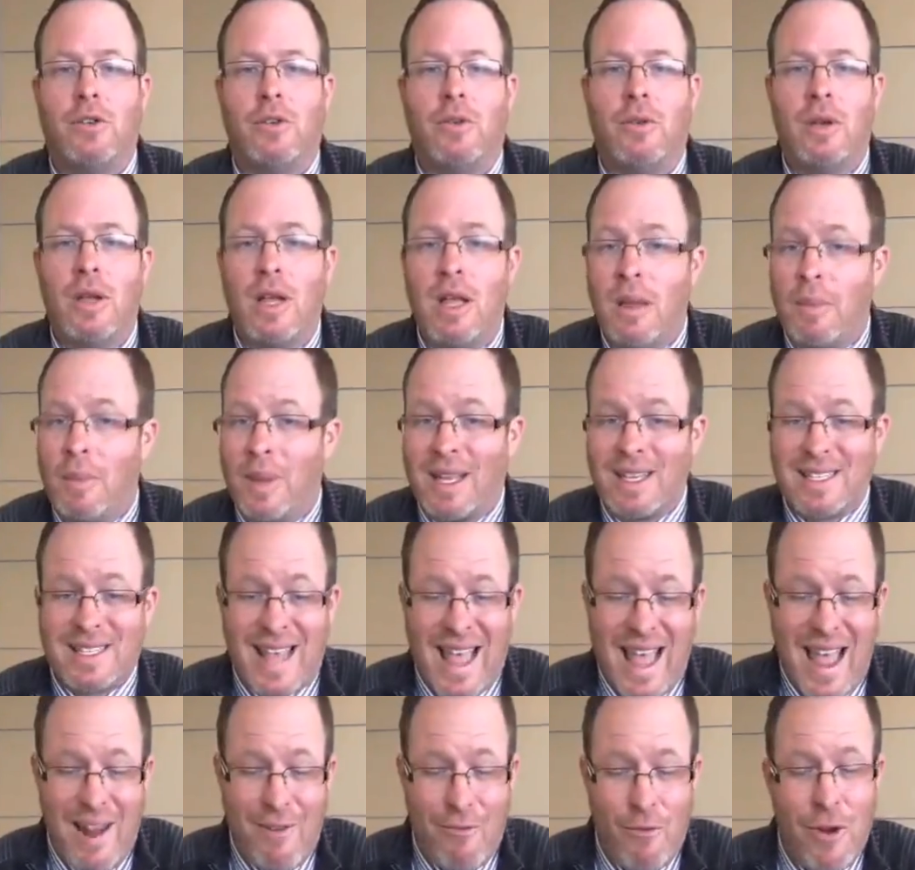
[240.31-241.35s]
do, mm-hmm. because
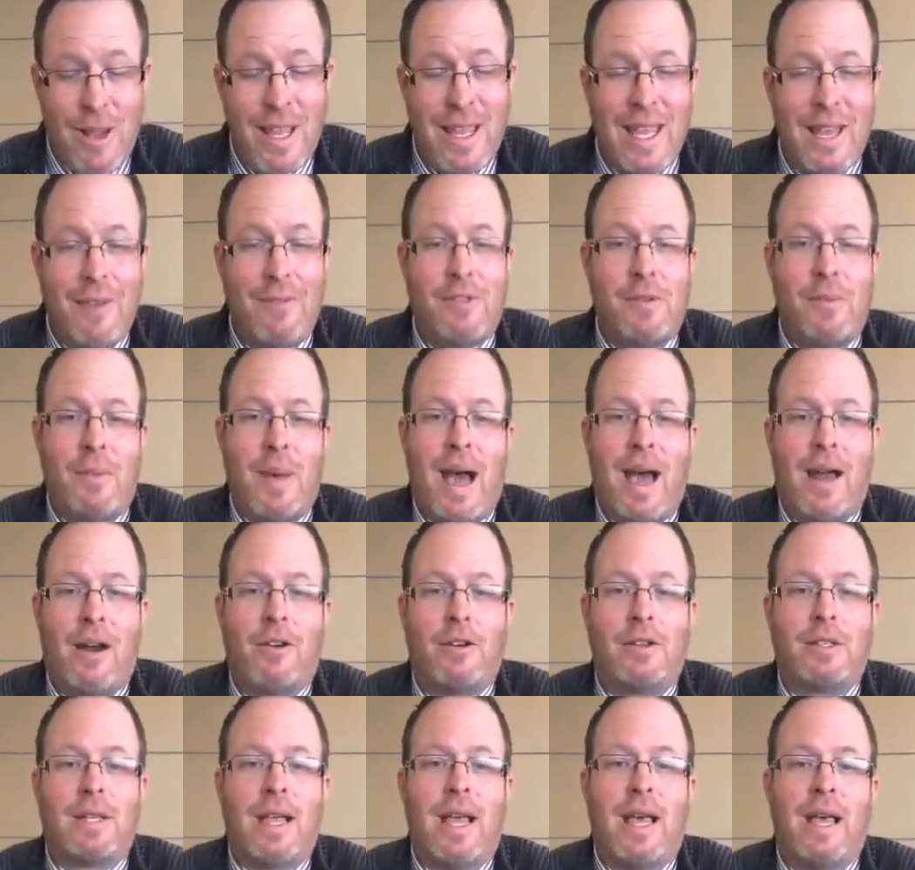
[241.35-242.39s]
every gift
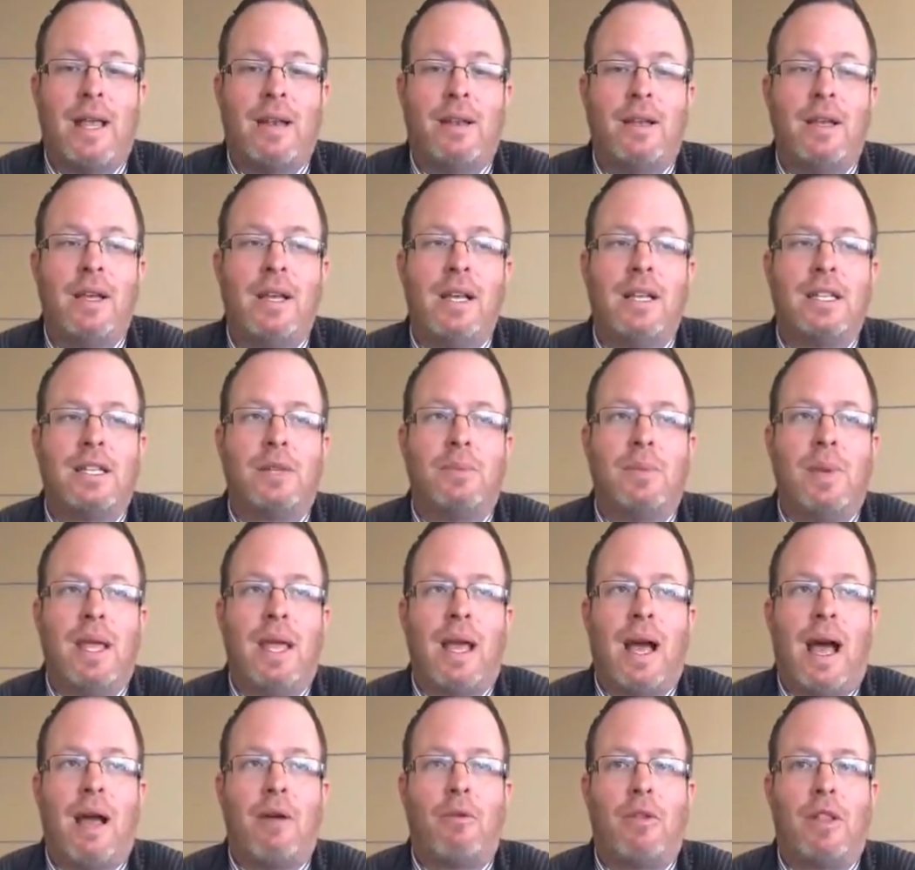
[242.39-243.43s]
matters. And to
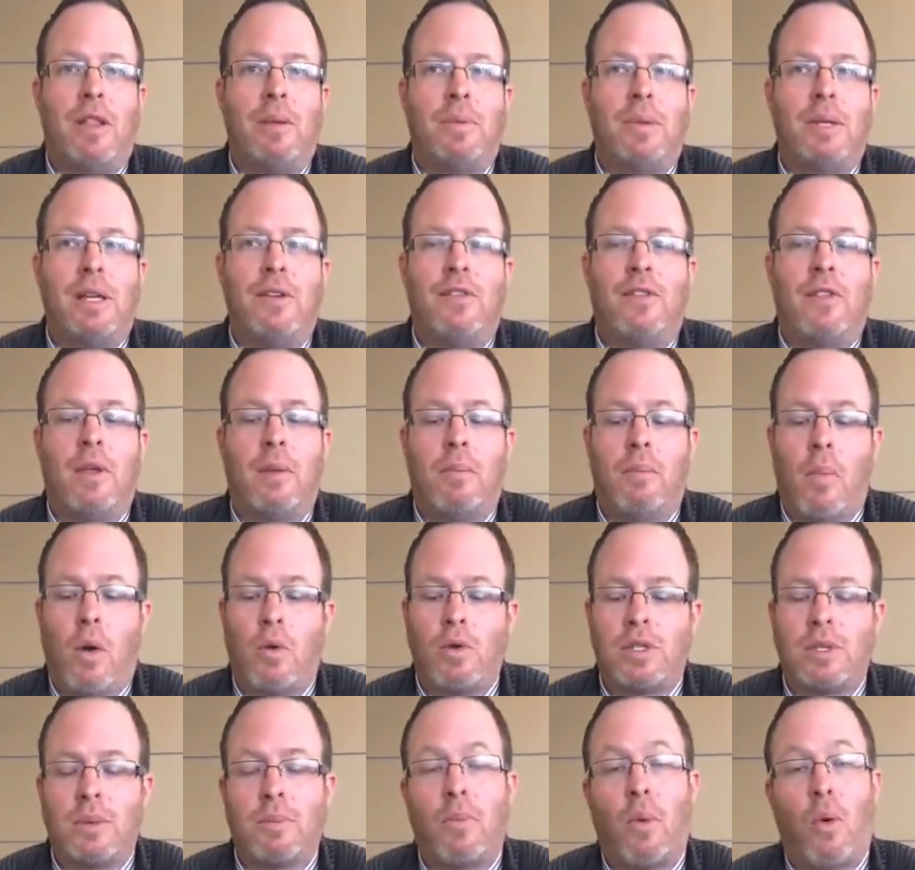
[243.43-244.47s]
me, I really believe the
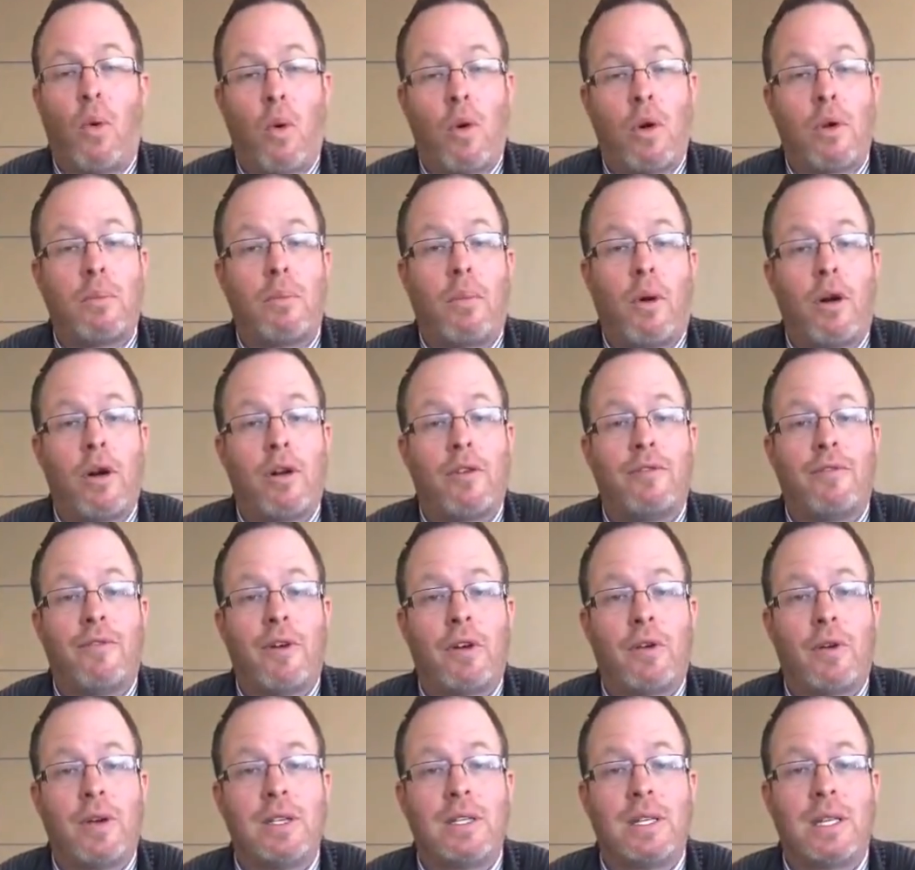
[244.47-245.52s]
most important part of
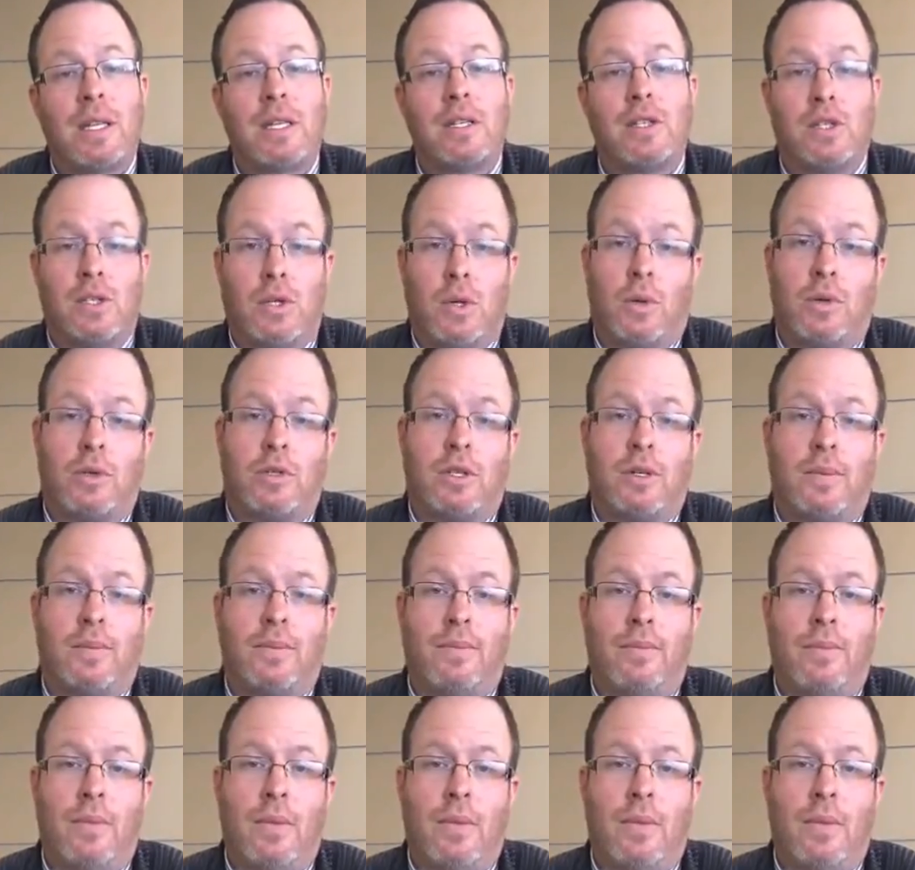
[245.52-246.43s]
fundraising is stewardship.